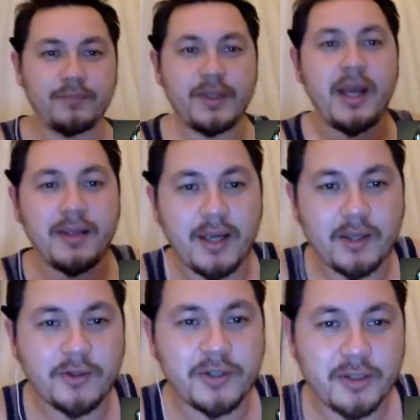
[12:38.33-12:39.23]
Yeah,
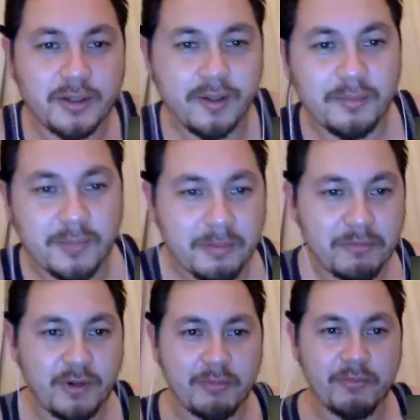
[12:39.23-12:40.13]
gotcha.
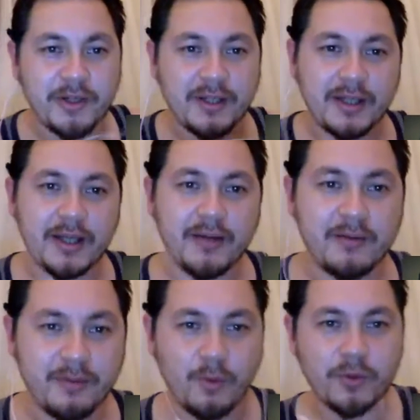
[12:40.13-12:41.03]
I'm reading it now.
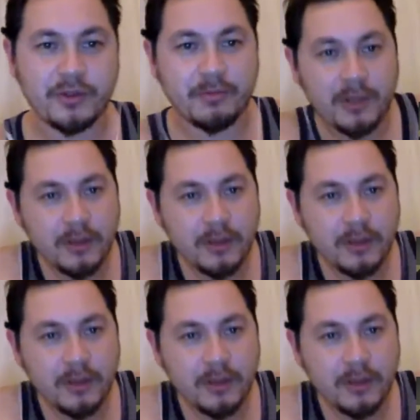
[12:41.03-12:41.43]
Awesome.